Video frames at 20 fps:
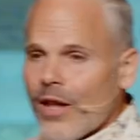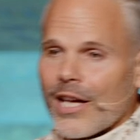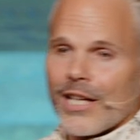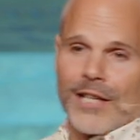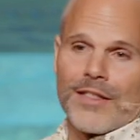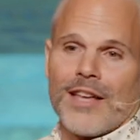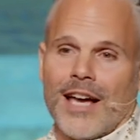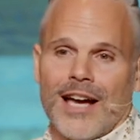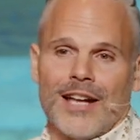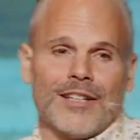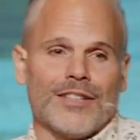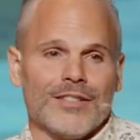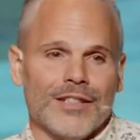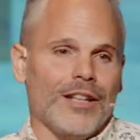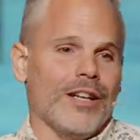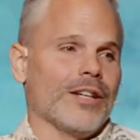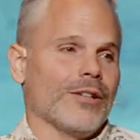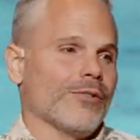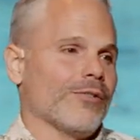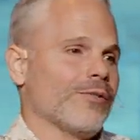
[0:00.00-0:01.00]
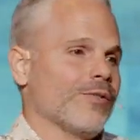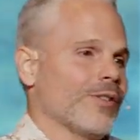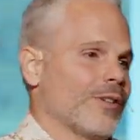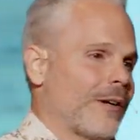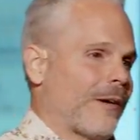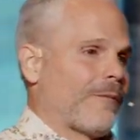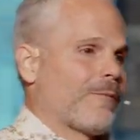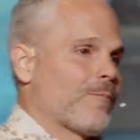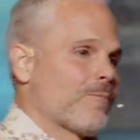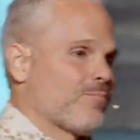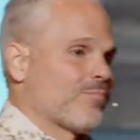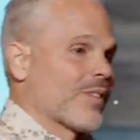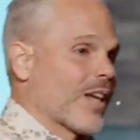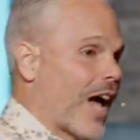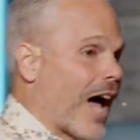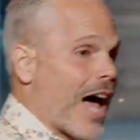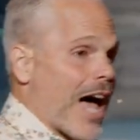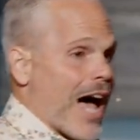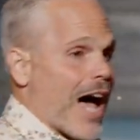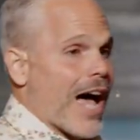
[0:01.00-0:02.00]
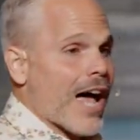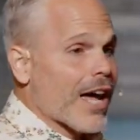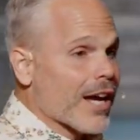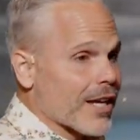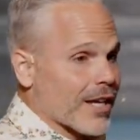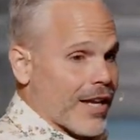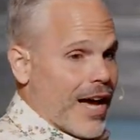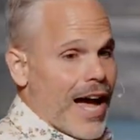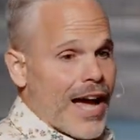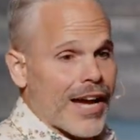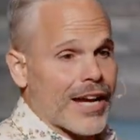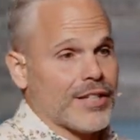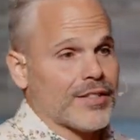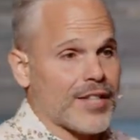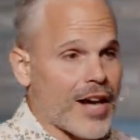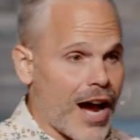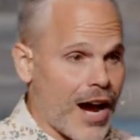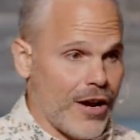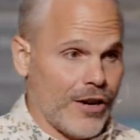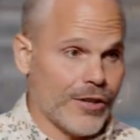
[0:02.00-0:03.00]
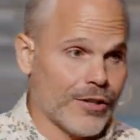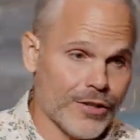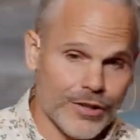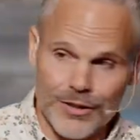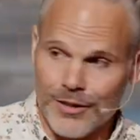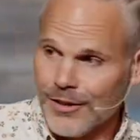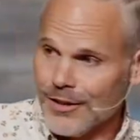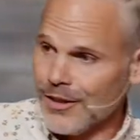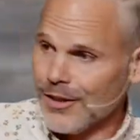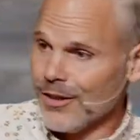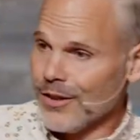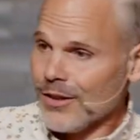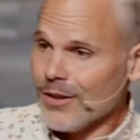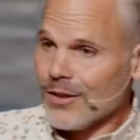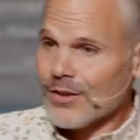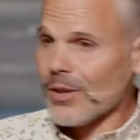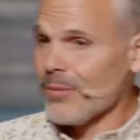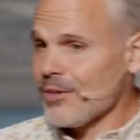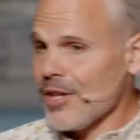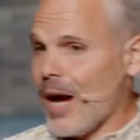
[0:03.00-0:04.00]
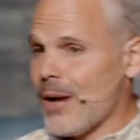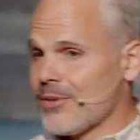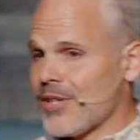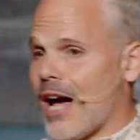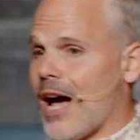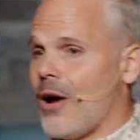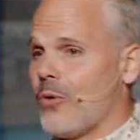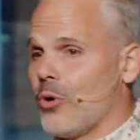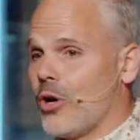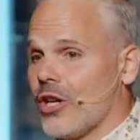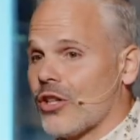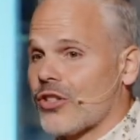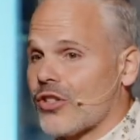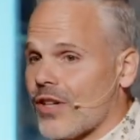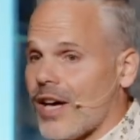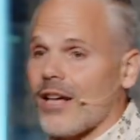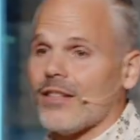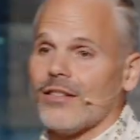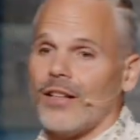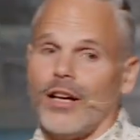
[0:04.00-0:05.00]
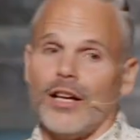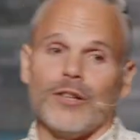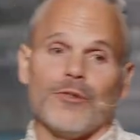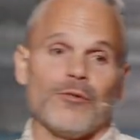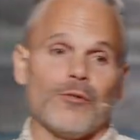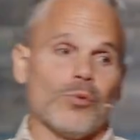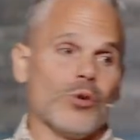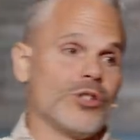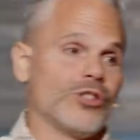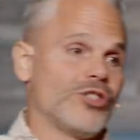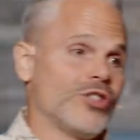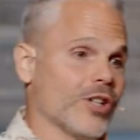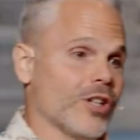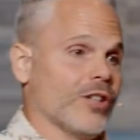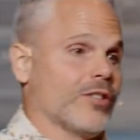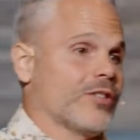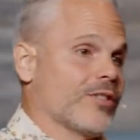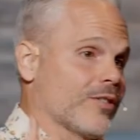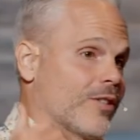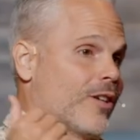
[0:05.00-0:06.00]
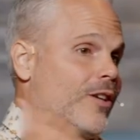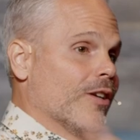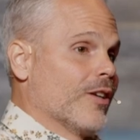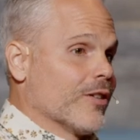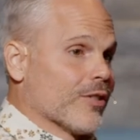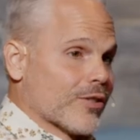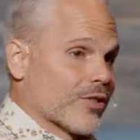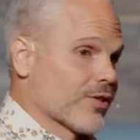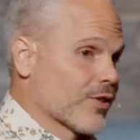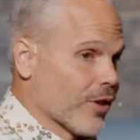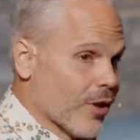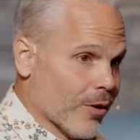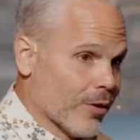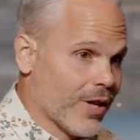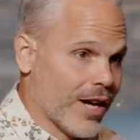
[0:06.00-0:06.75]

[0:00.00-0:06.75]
like that in life. I get tired. Sometimes I wish that life would just slow